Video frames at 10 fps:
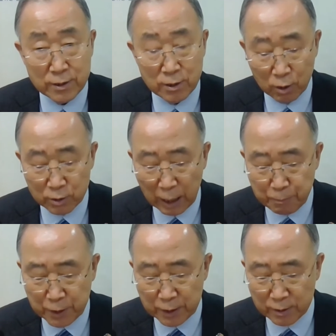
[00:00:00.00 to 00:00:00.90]

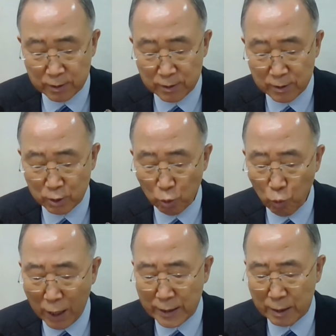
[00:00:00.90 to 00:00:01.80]
adopting the
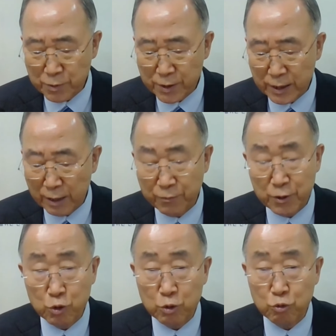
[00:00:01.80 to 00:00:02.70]
YMCA
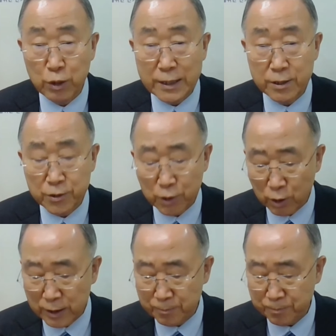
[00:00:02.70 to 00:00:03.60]
Vision
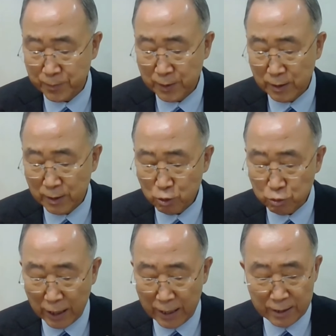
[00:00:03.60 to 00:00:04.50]
2030
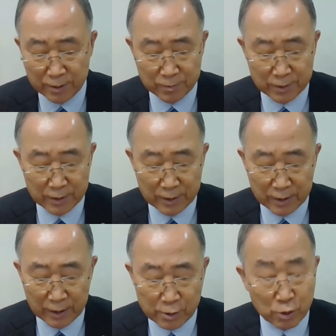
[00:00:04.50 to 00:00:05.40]
today
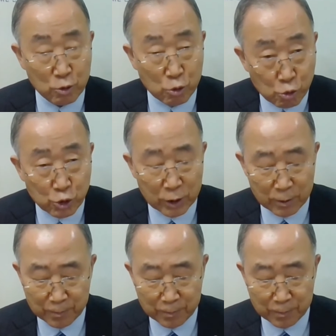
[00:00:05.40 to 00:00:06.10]
is crucial